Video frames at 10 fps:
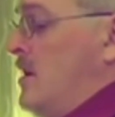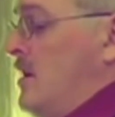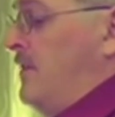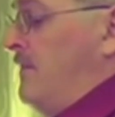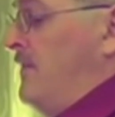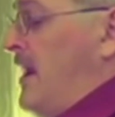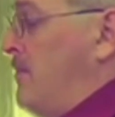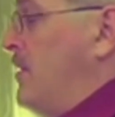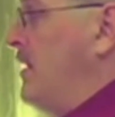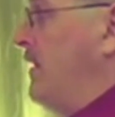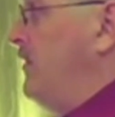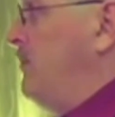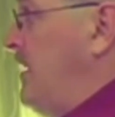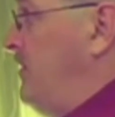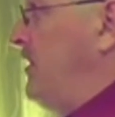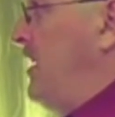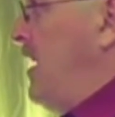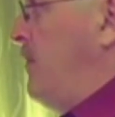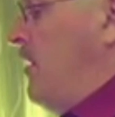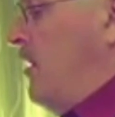the fabric of
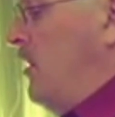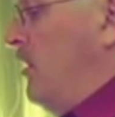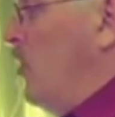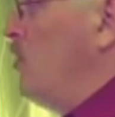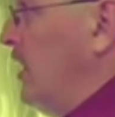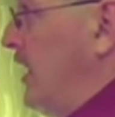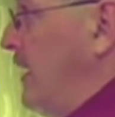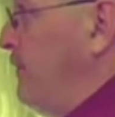space-time locally.